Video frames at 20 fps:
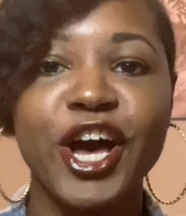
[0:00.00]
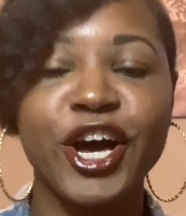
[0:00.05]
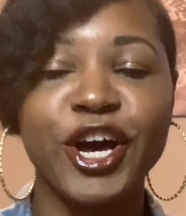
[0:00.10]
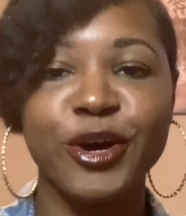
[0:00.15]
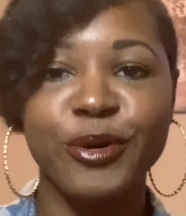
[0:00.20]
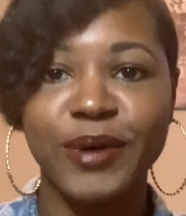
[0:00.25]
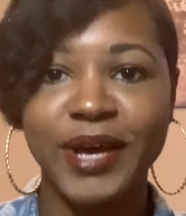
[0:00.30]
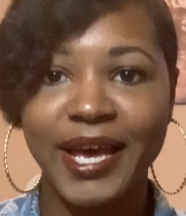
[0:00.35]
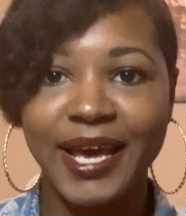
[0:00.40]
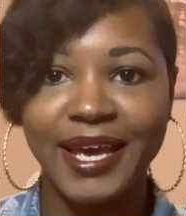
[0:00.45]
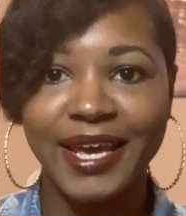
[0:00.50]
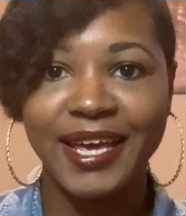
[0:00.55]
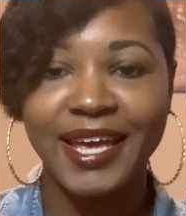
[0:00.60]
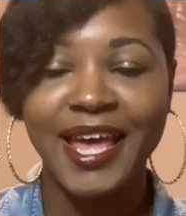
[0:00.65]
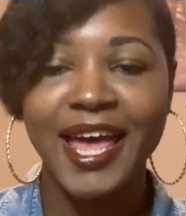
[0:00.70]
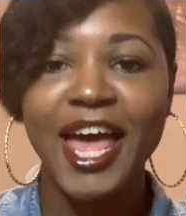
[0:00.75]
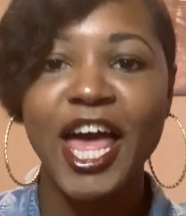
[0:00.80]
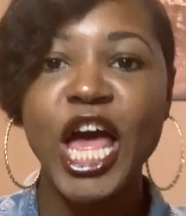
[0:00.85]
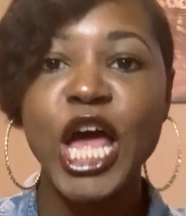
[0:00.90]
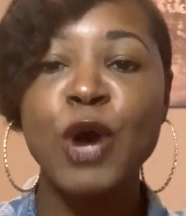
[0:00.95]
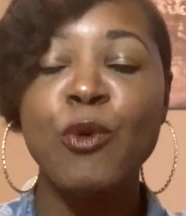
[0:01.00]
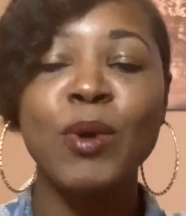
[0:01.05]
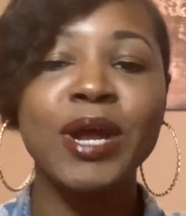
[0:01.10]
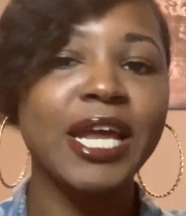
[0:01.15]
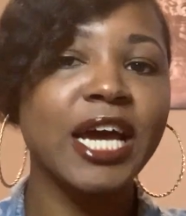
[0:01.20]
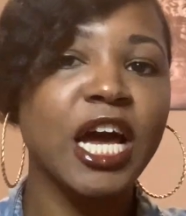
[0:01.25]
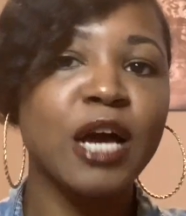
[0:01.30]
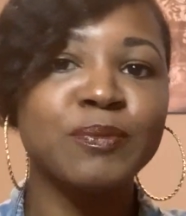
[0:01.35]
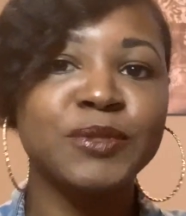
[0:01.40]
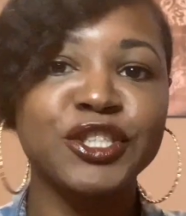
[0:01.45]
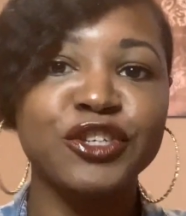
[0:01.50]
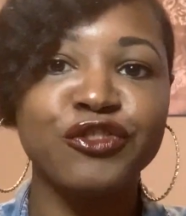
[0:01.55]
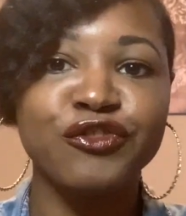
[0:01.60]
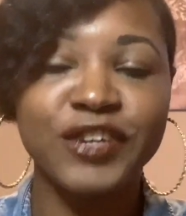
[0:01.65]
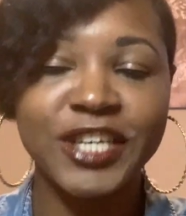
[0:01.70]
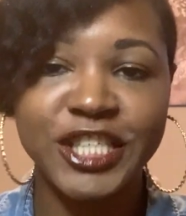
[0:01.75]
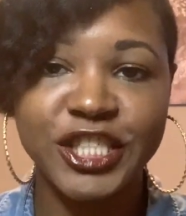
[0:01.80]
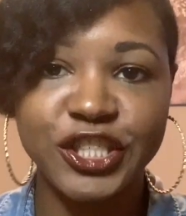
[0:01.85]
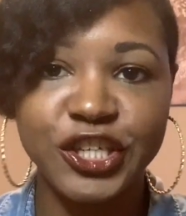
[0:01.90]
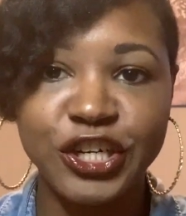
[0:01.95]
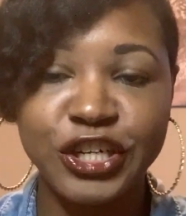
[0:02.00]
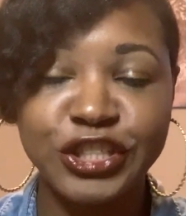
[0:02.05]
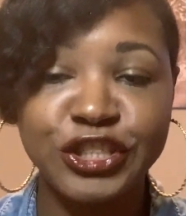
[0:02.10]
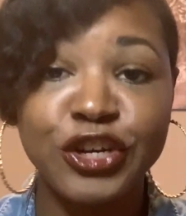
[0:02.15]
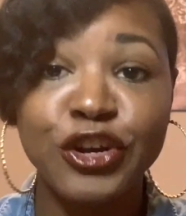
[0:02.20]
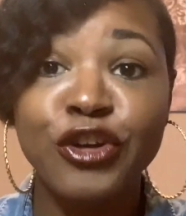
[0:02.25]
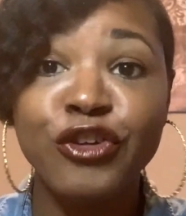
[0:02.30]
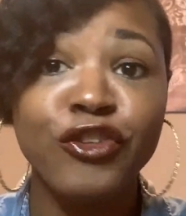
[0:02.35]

Okay, when it comes to research,